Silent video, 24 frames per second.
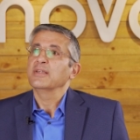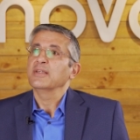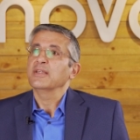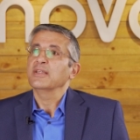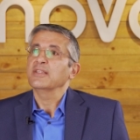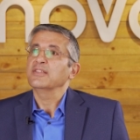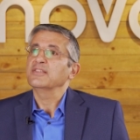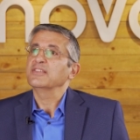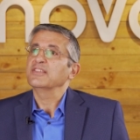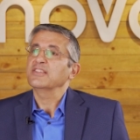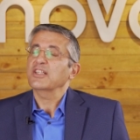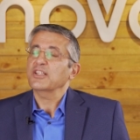
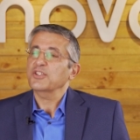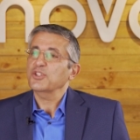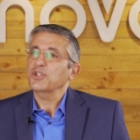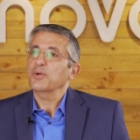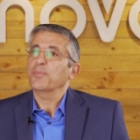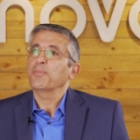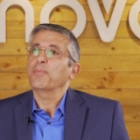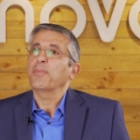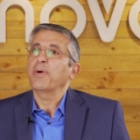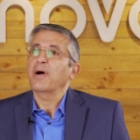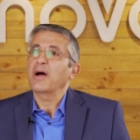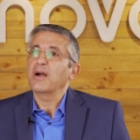It's such a
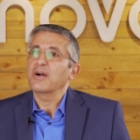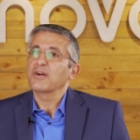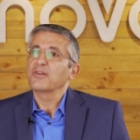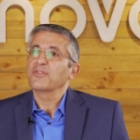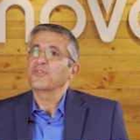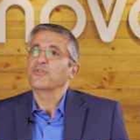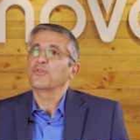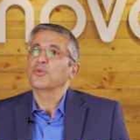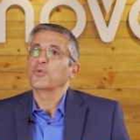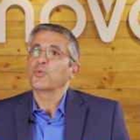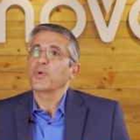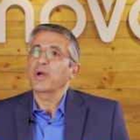
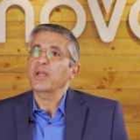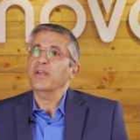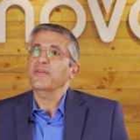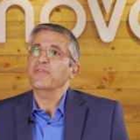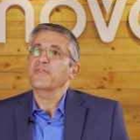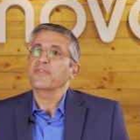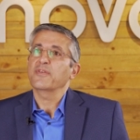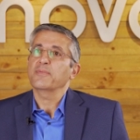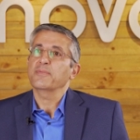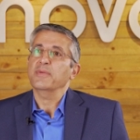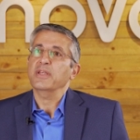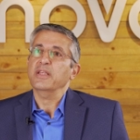powerful way
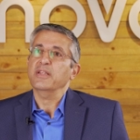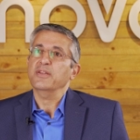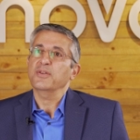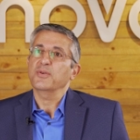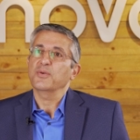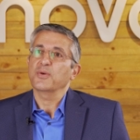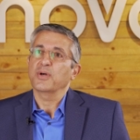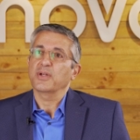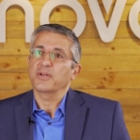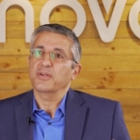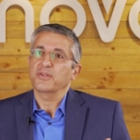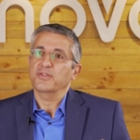for me
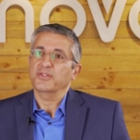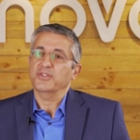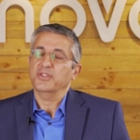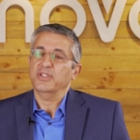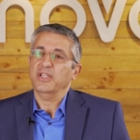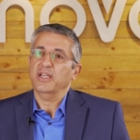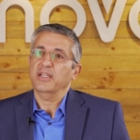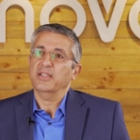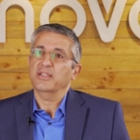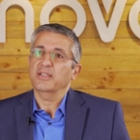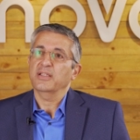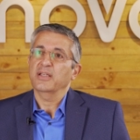to
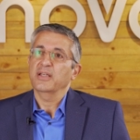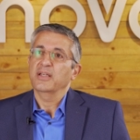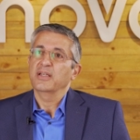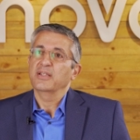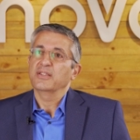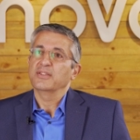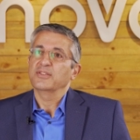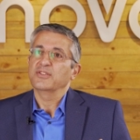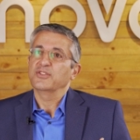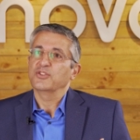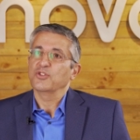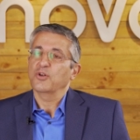understand
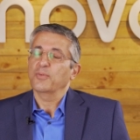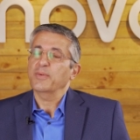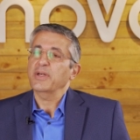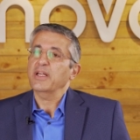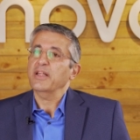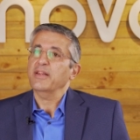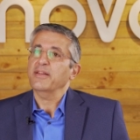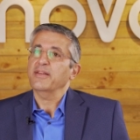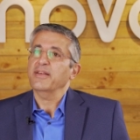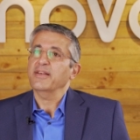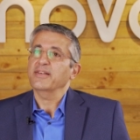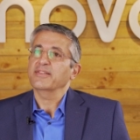so
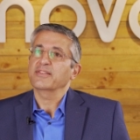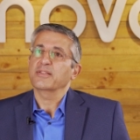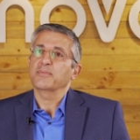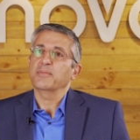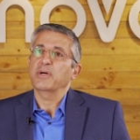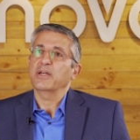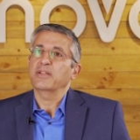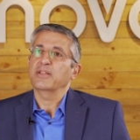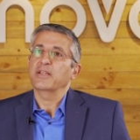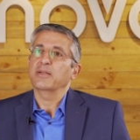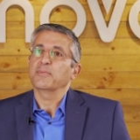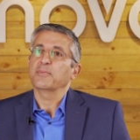many things
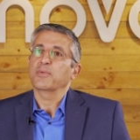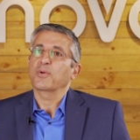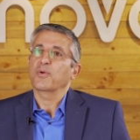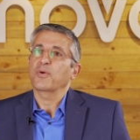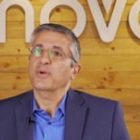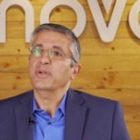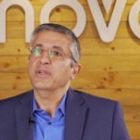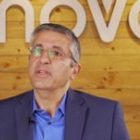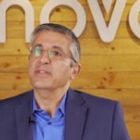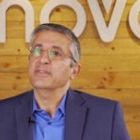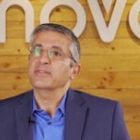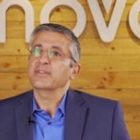about the
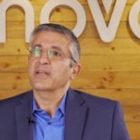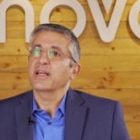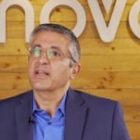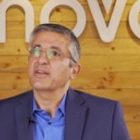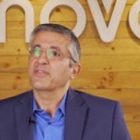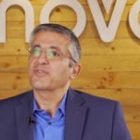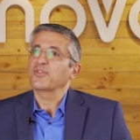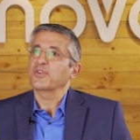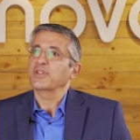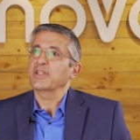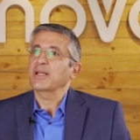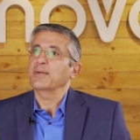employees and
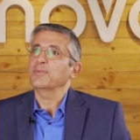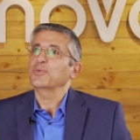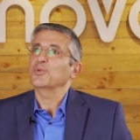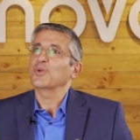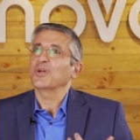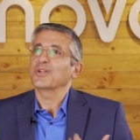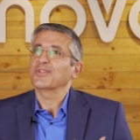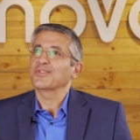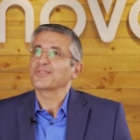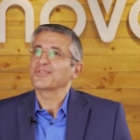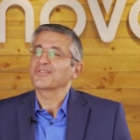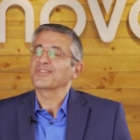for them
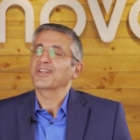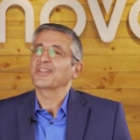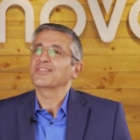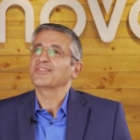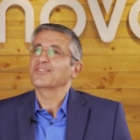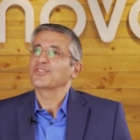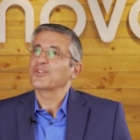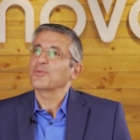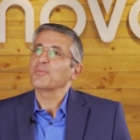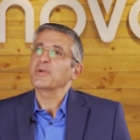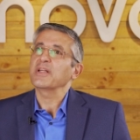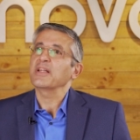to understand
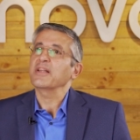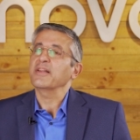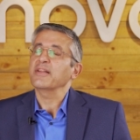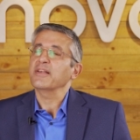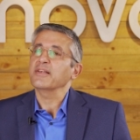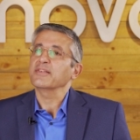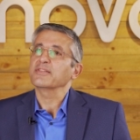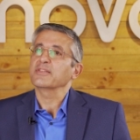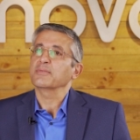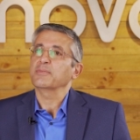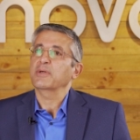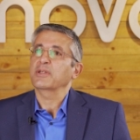so many
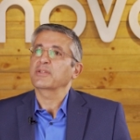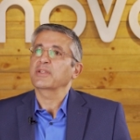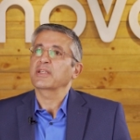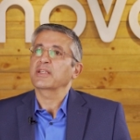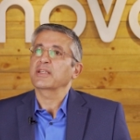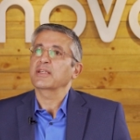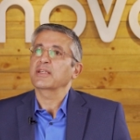things about the